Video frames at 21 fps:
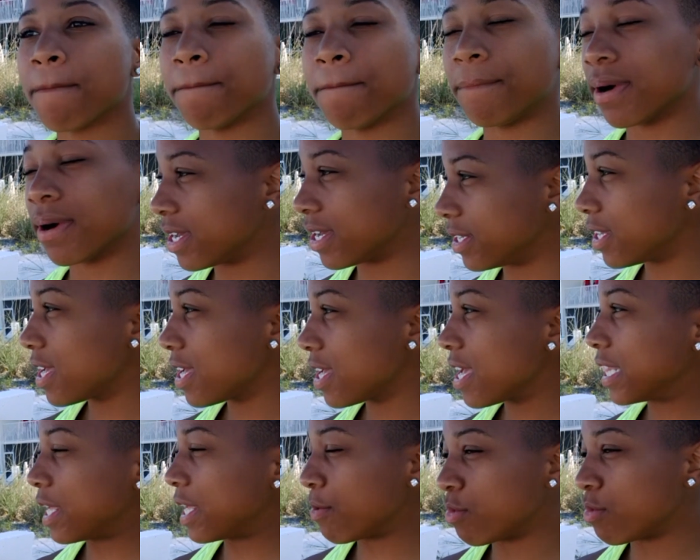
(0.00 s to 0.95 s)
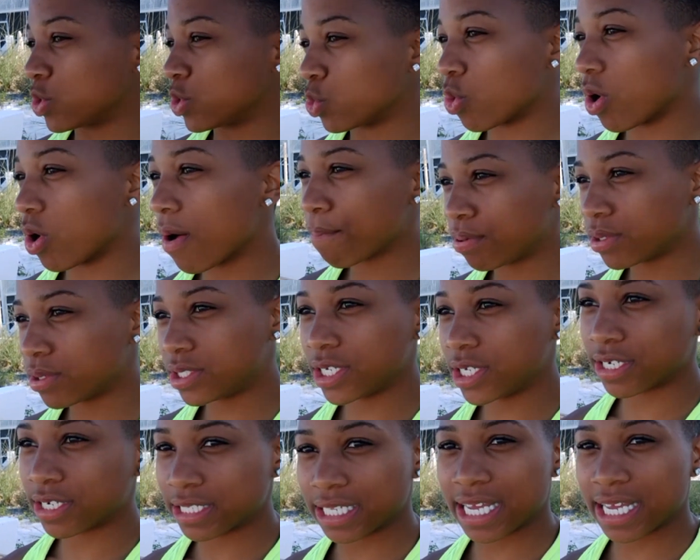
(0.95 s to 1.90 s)
But there was one
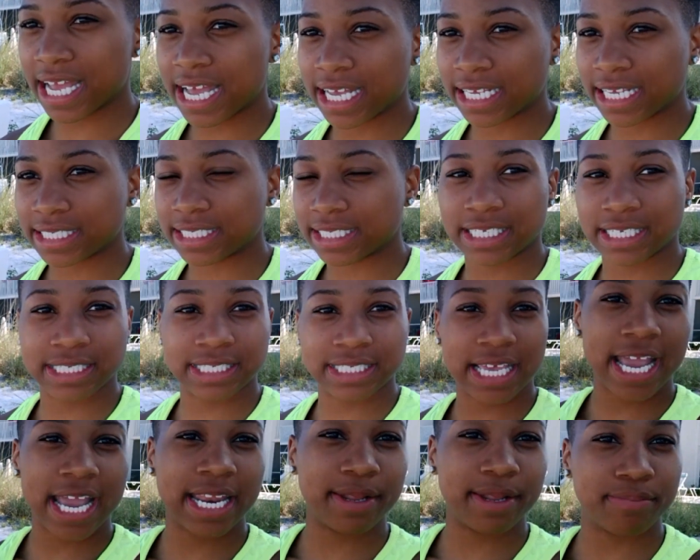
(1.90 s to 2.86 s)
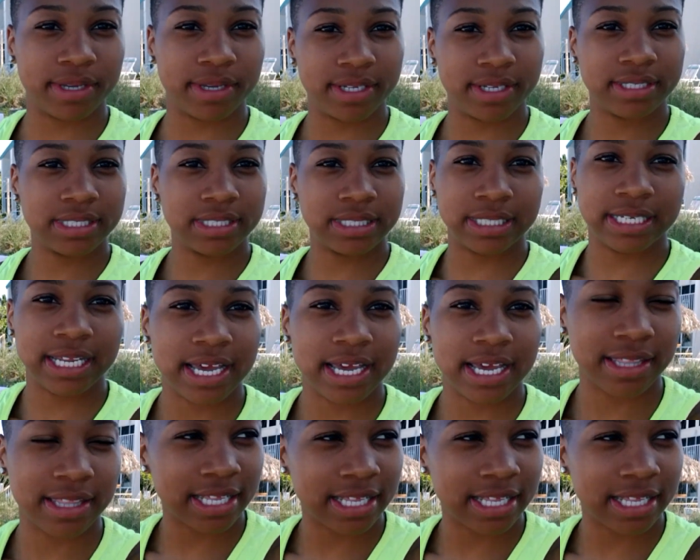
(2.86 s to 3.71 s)
particular ex that just hated me to death,